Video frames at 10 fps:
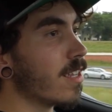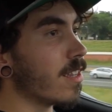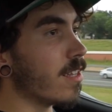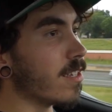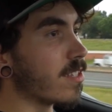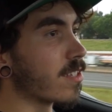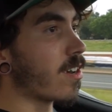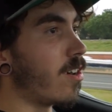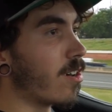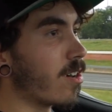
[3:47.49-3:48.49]
This
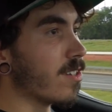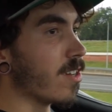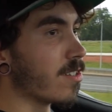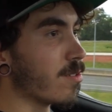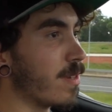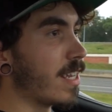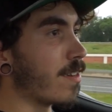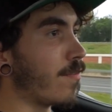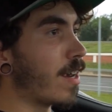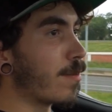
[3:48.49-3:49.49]
car is also made out
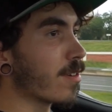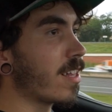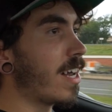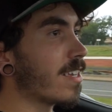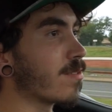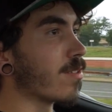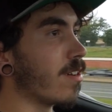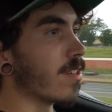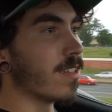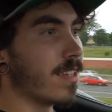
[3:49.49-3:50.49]
of fiberglass with
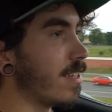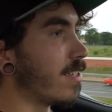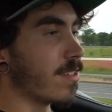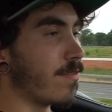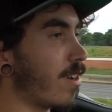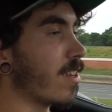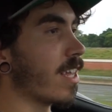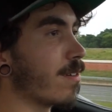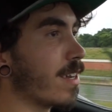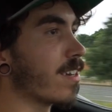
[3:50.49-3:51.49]
all, it's a very
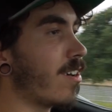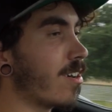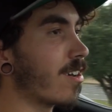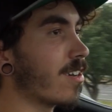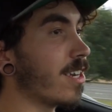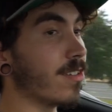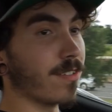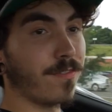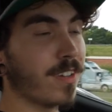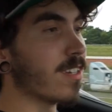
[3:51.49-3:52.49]
lightweight car and you can
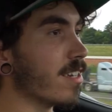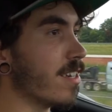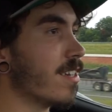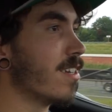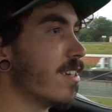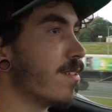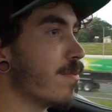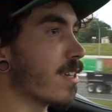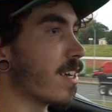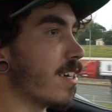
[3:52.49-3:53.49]
feel it
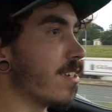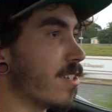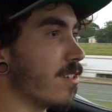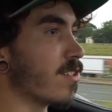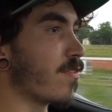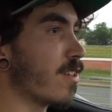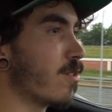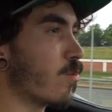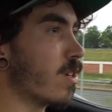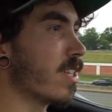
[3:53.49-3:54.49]
because you just
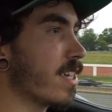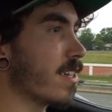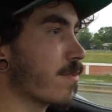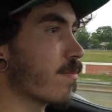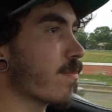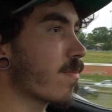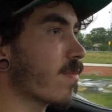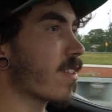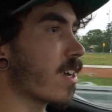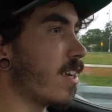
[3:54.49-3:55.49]
feel really
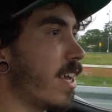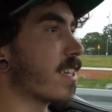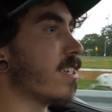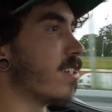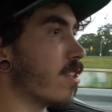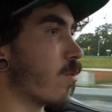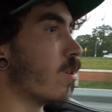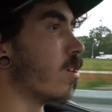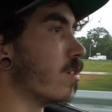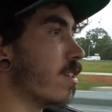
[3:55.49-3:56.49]
connected to the
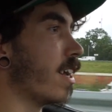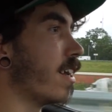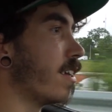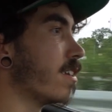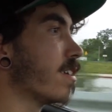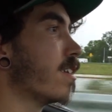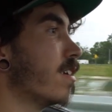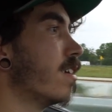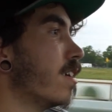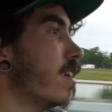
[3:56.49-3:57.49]
road and
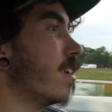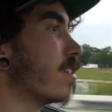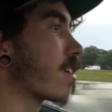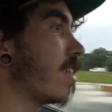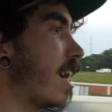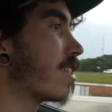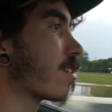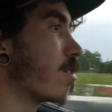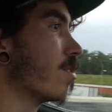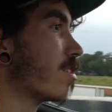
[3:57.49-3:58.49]
it is a classic
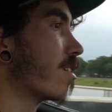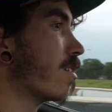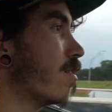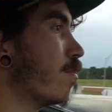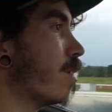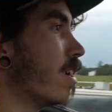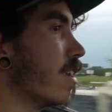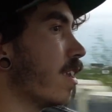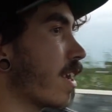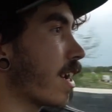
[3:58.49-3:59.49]
cruiser but
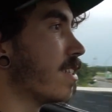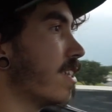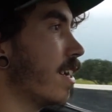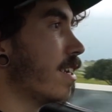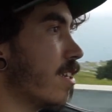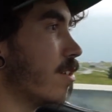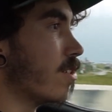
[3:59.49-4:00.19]
like I said you